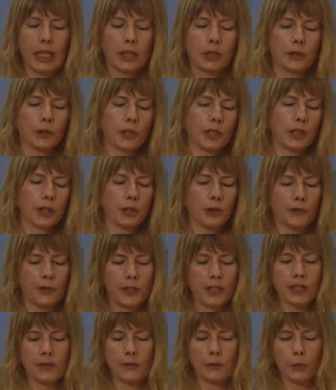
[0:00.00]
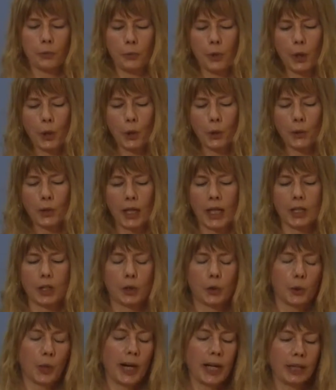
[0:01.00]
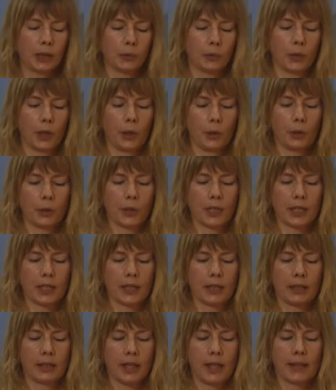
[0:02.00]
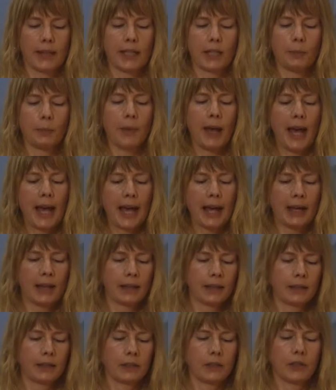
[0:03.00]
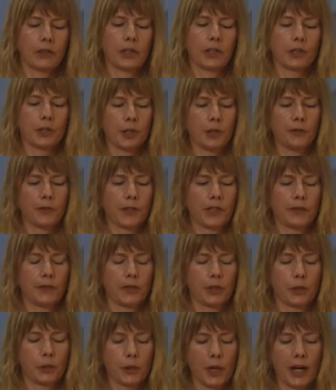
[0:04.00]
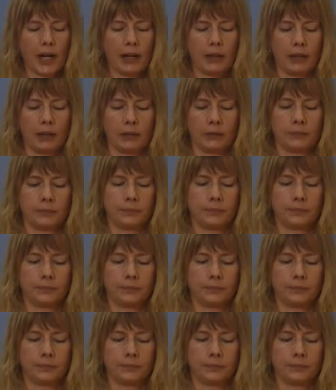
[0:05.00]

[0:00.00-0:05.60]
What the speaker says: To the surface of the road, a trail rose, then a path to the surface of the trail.